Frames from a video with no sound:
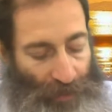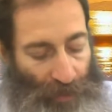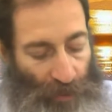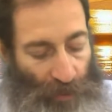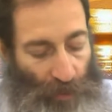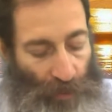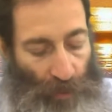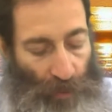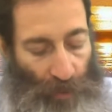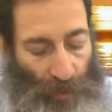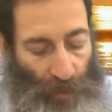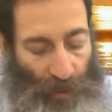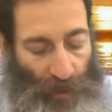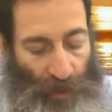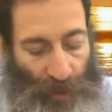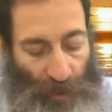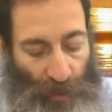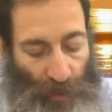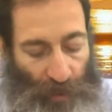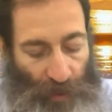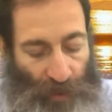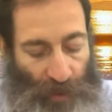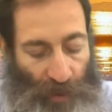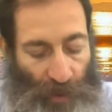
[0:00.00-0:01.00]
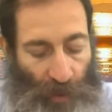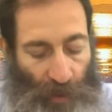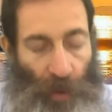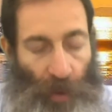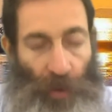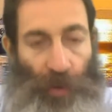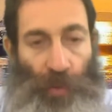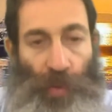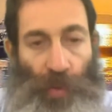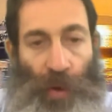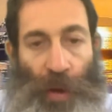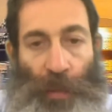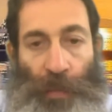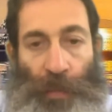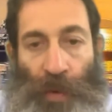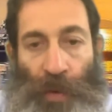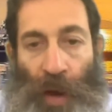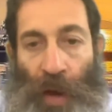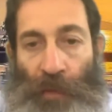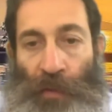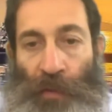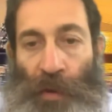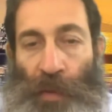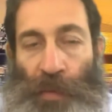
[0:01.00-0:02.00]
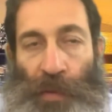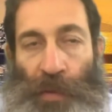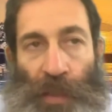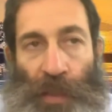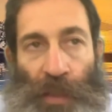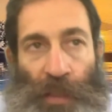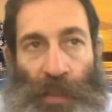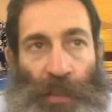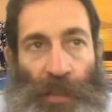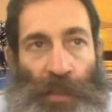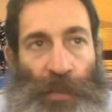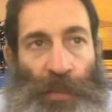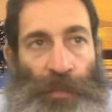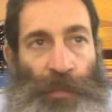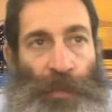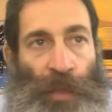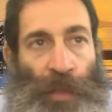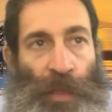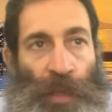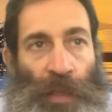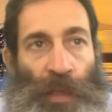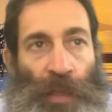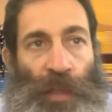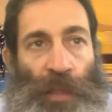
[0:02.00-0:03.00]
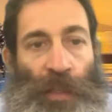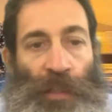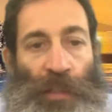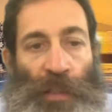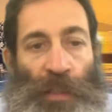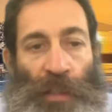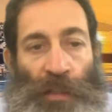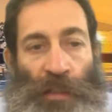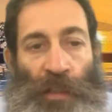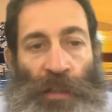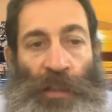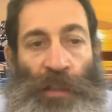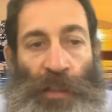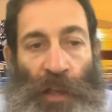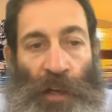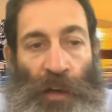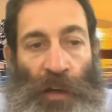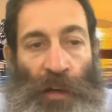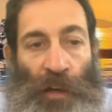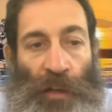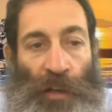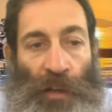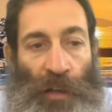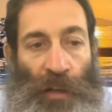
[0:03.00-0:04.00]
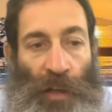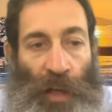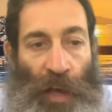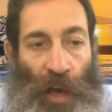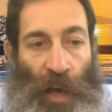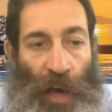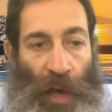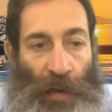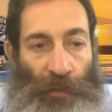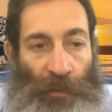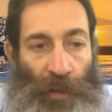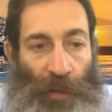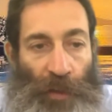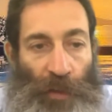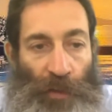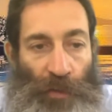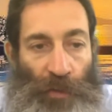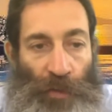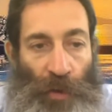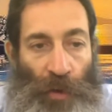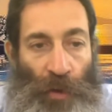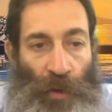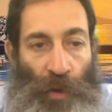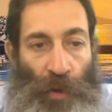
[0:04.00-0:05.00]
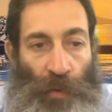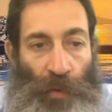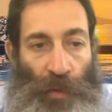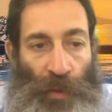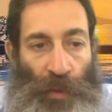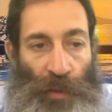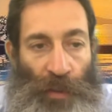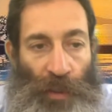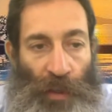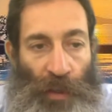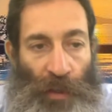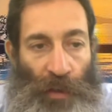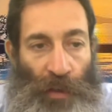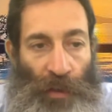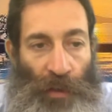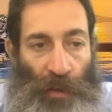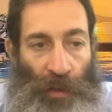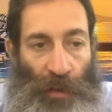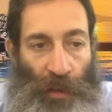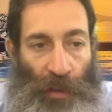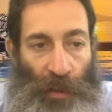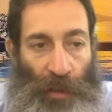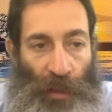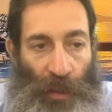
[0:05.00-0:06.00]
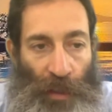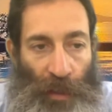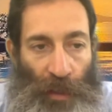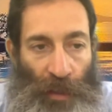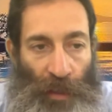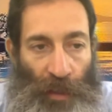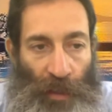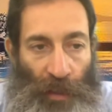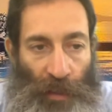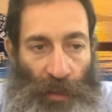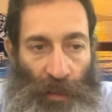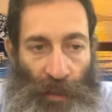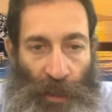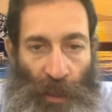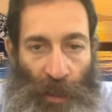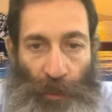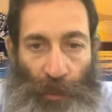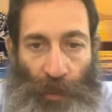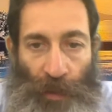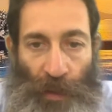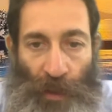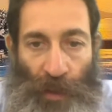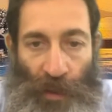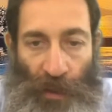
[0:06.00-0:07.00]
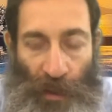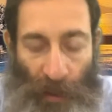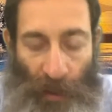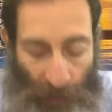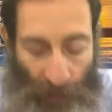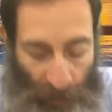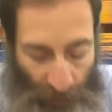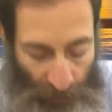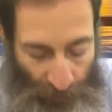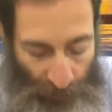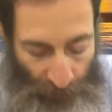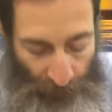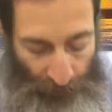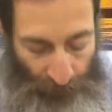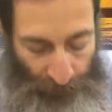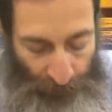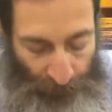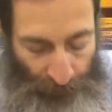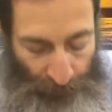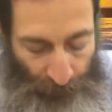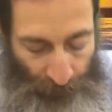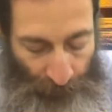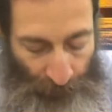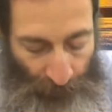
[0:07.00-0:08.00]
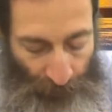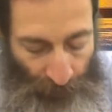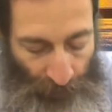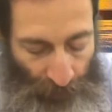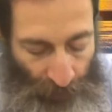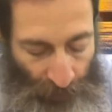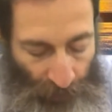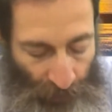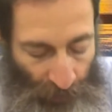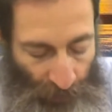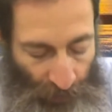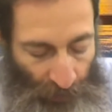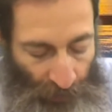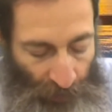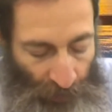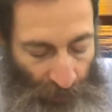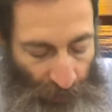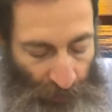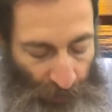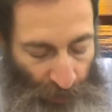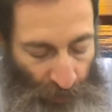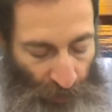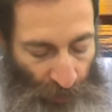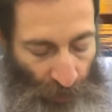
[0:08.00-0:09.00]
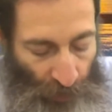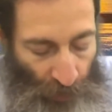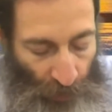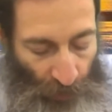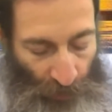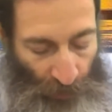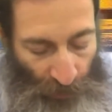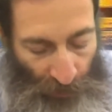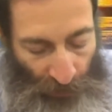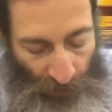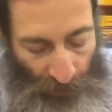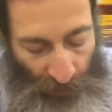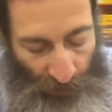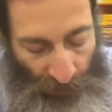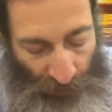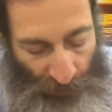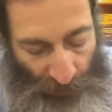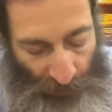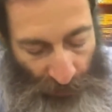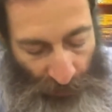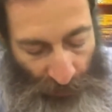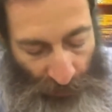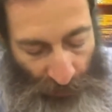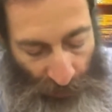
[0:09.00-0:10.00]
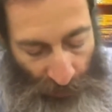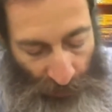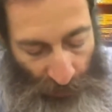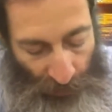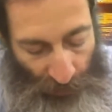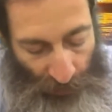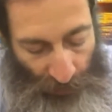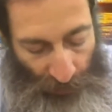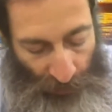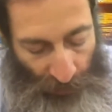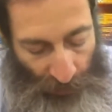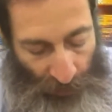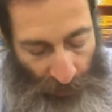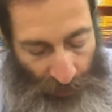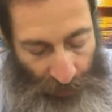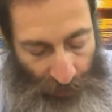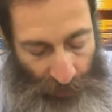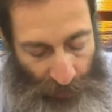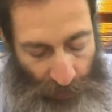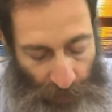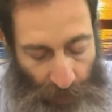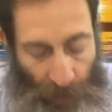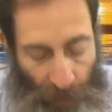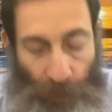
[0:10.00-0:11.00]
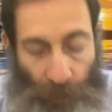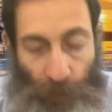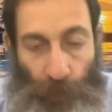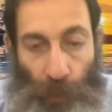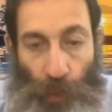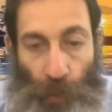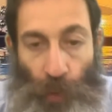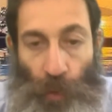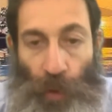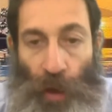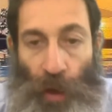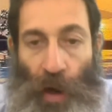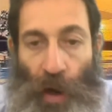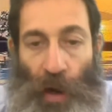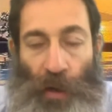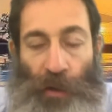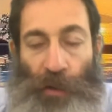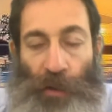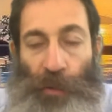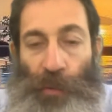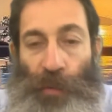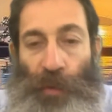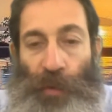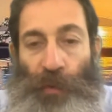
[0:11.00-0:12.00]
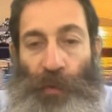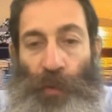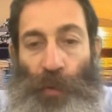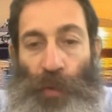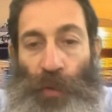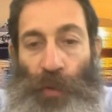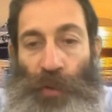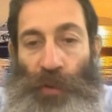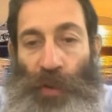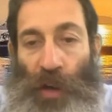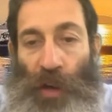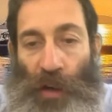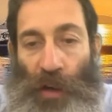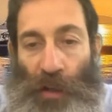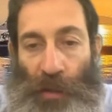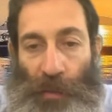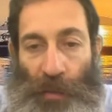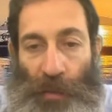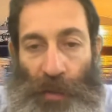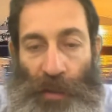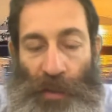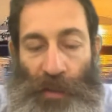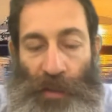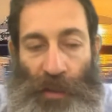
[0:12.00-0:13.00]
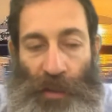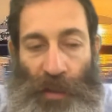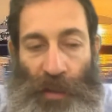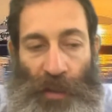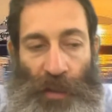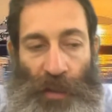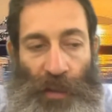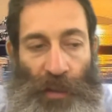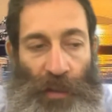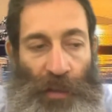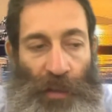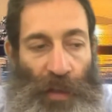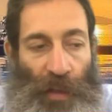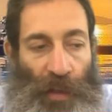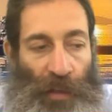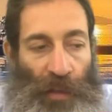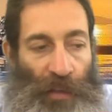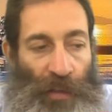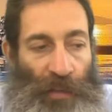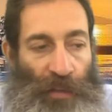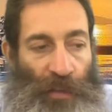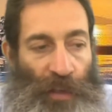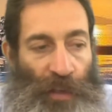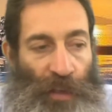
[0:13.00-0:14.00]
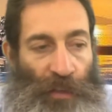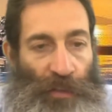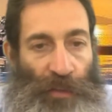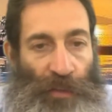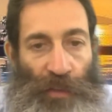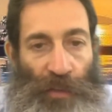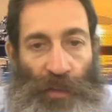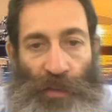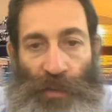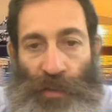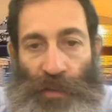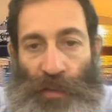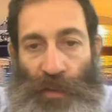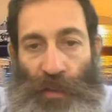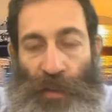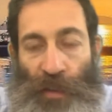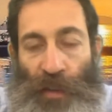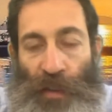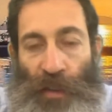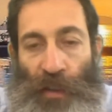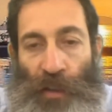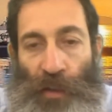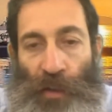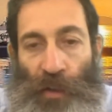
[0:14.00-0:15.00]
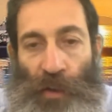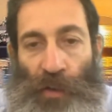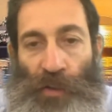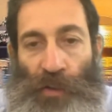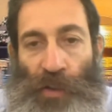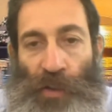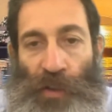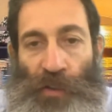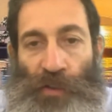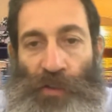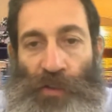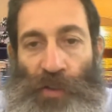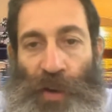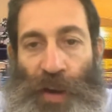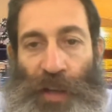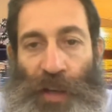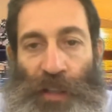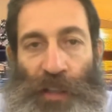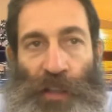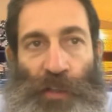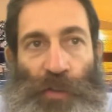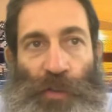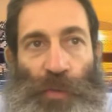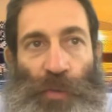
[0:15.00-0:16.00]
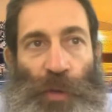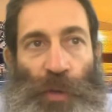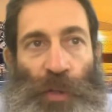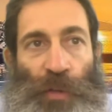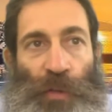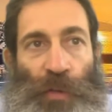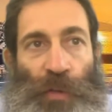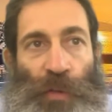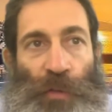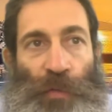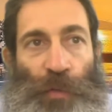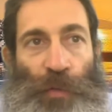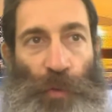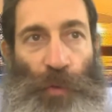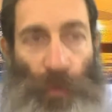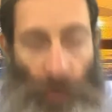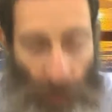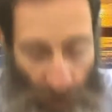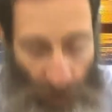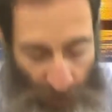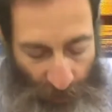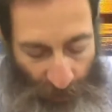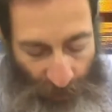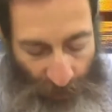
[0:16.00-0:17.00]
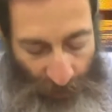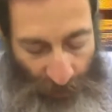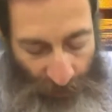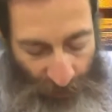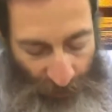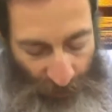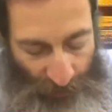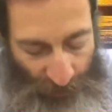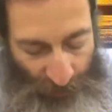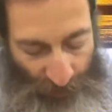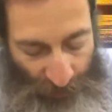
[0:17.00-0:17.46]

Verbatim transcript: or the things we see all throughout Proverbs is is is the tongue, having control over the tongue and and keeping the tongue uh, under control and uh, answering a fool, arguing with foolish arguments uh, and and discussions. You're just dragged into it, and you're a fool just like others.